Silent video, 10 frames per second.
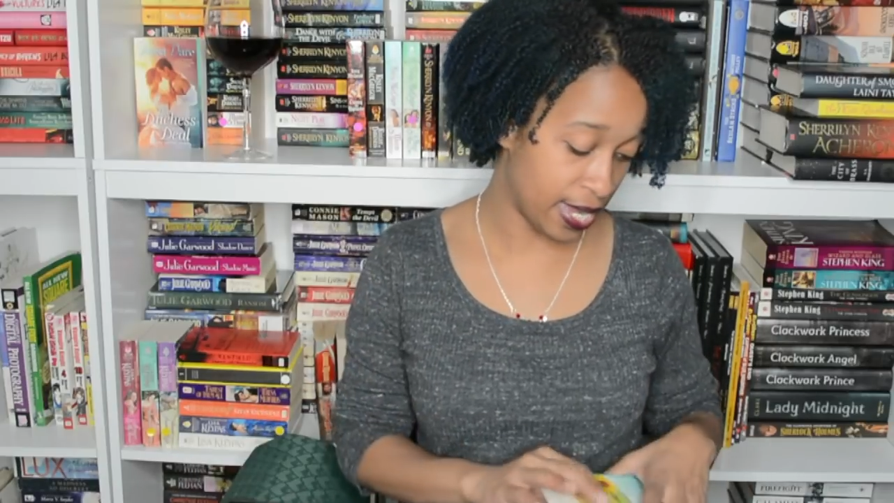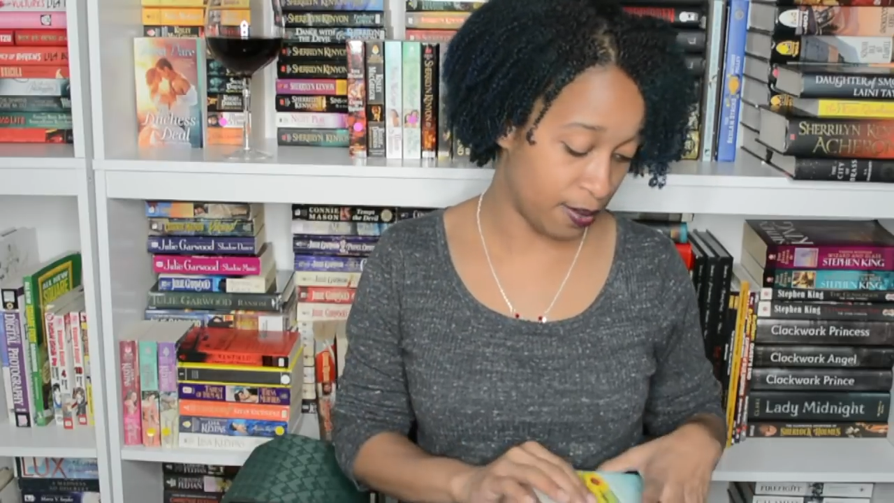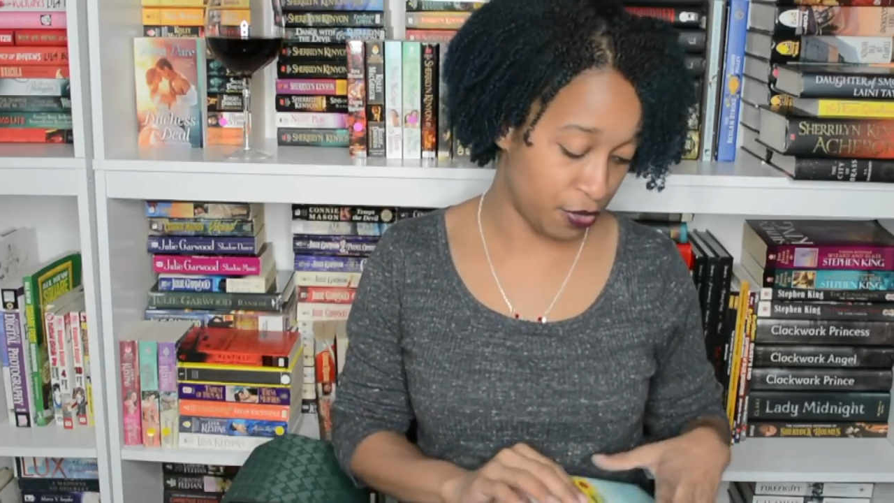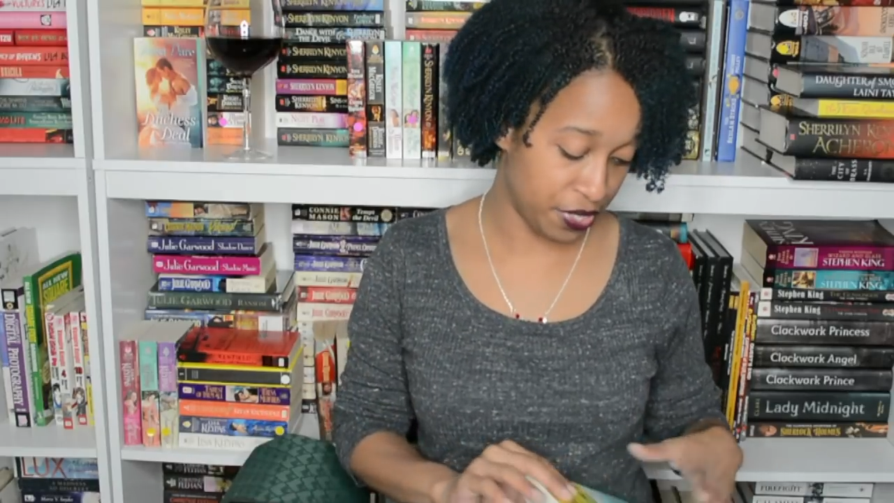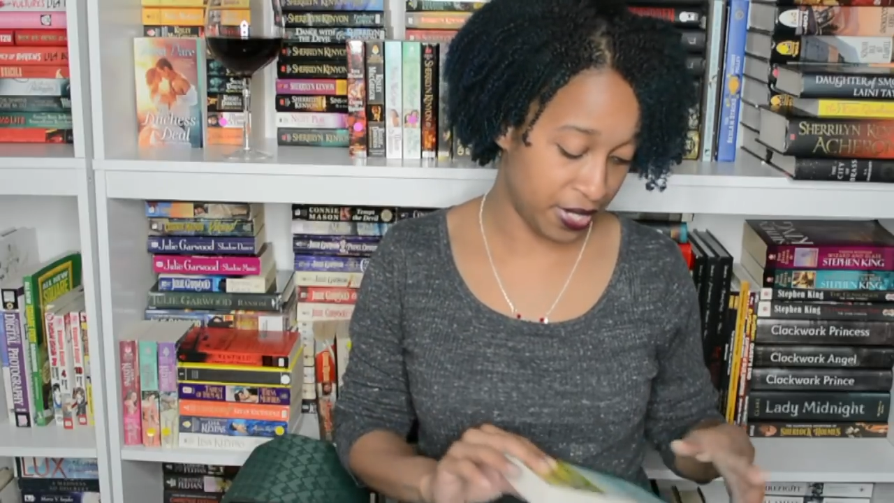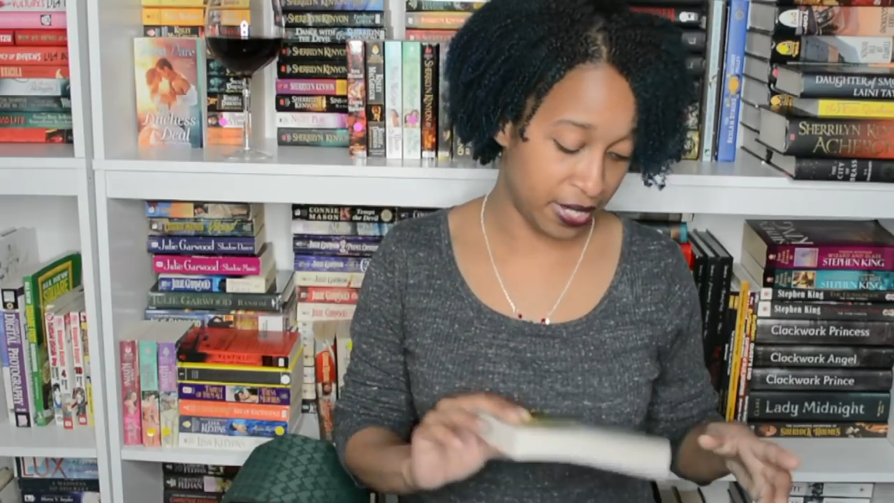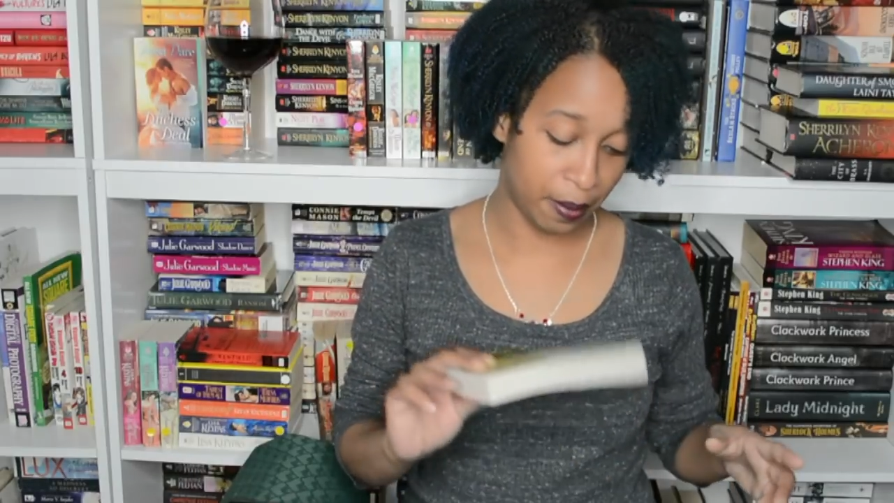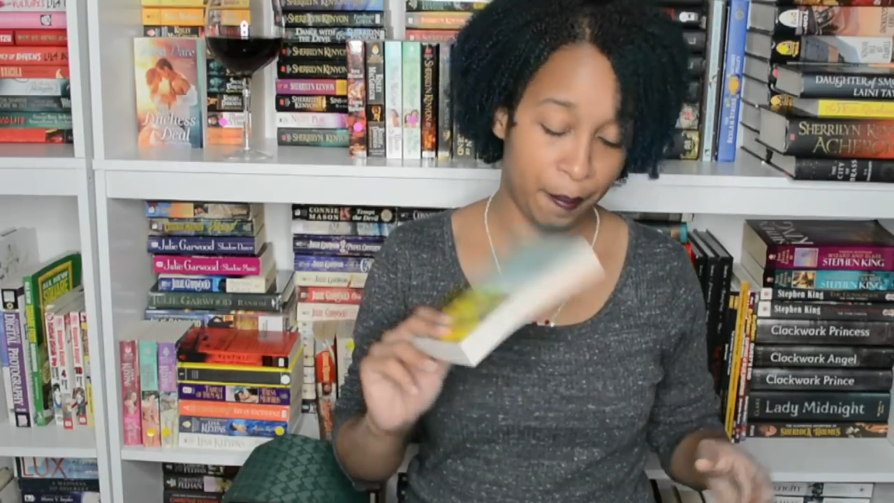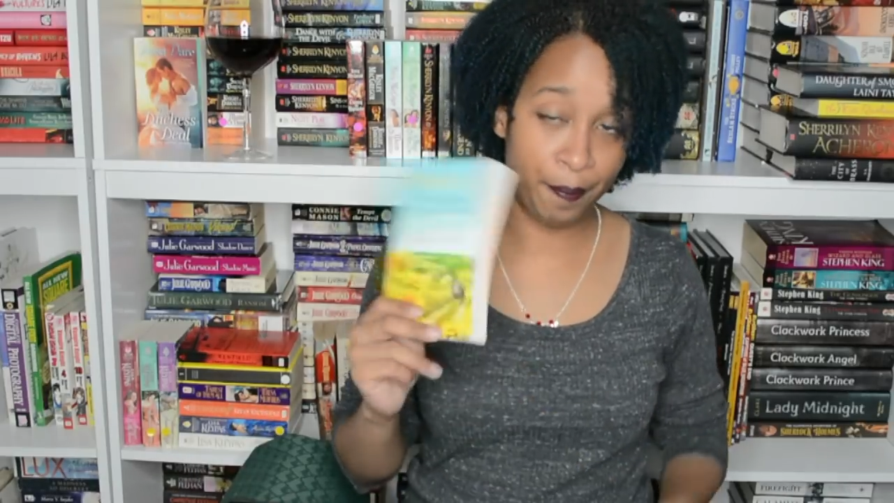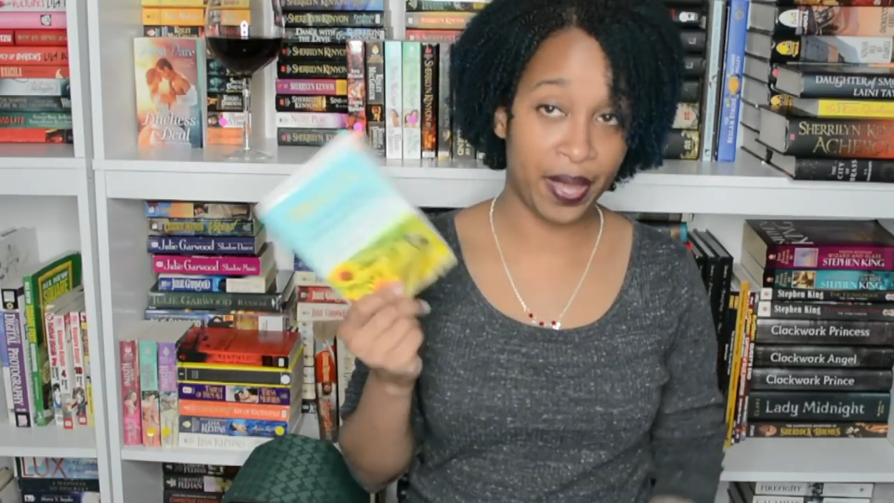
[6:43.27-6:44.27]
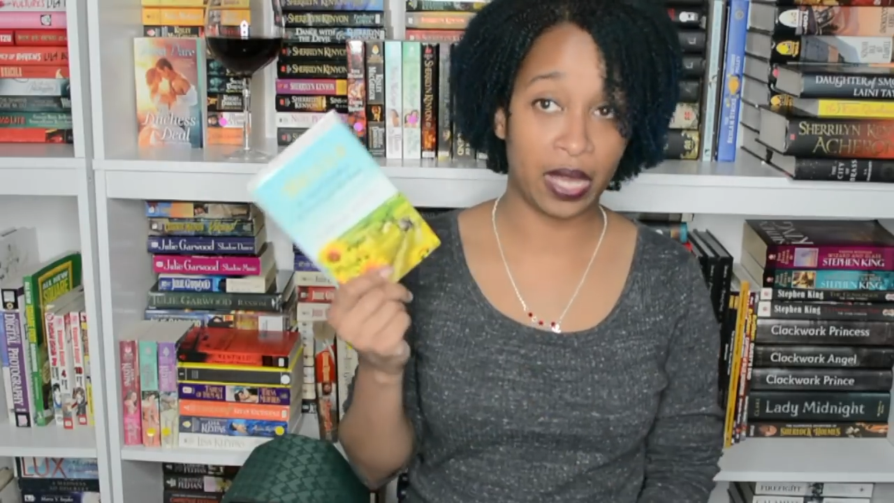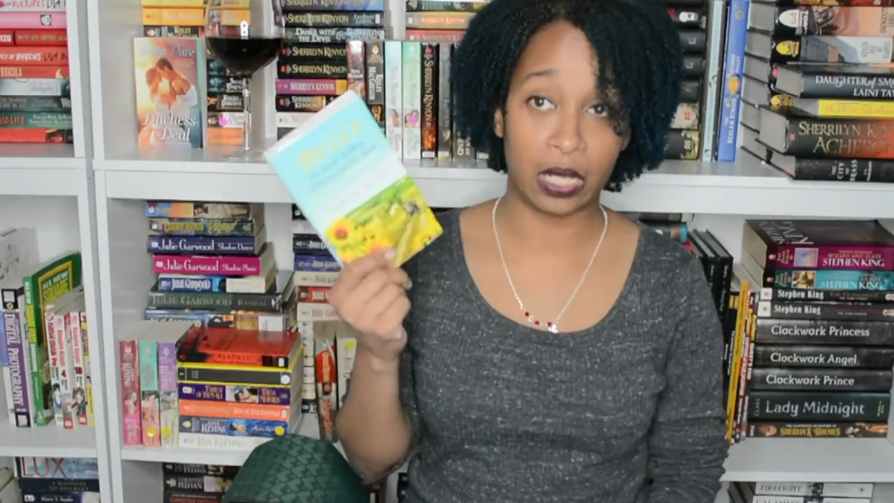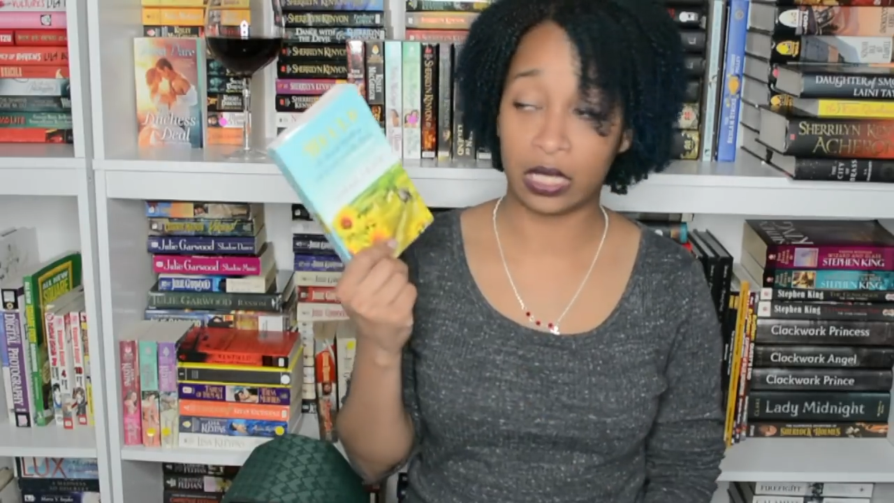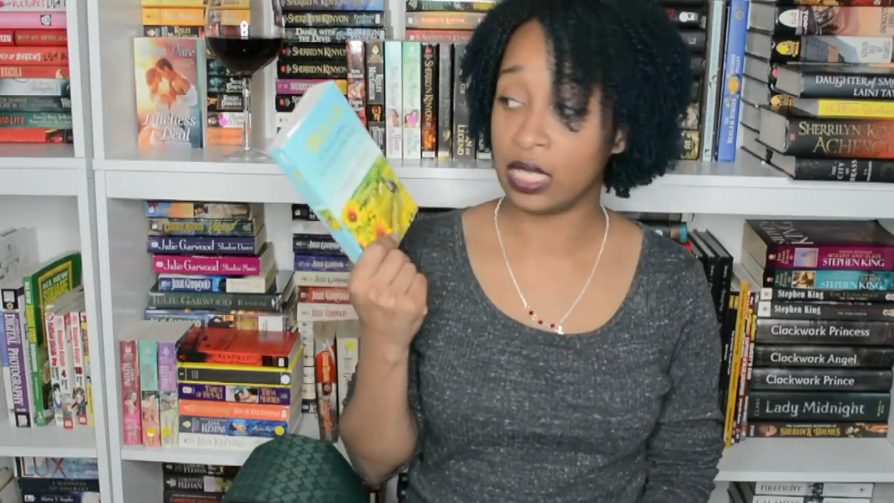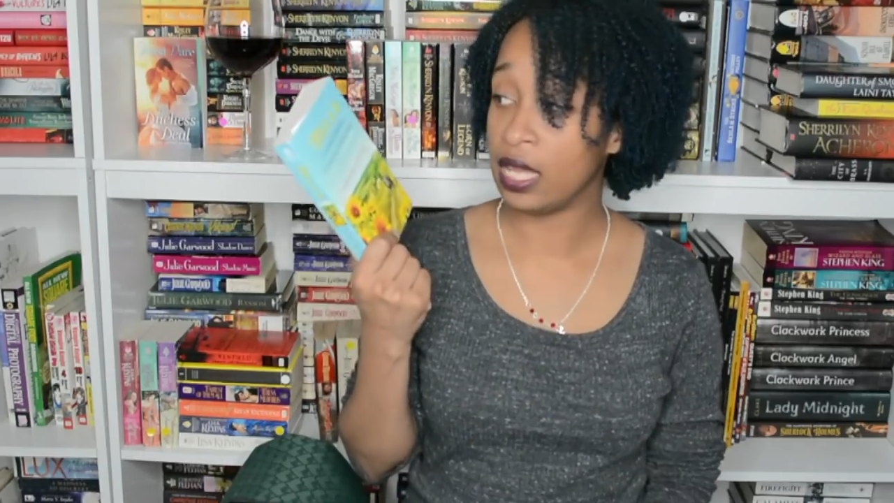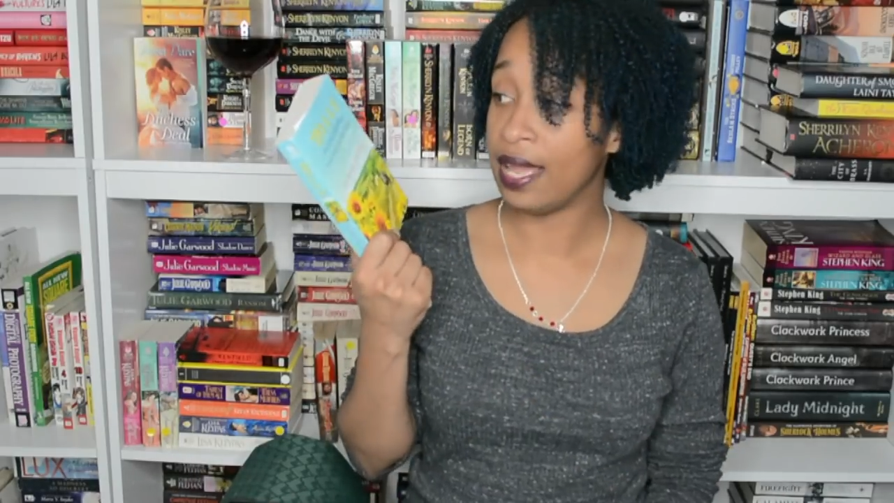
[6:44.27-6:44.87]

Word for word: am reading Belle,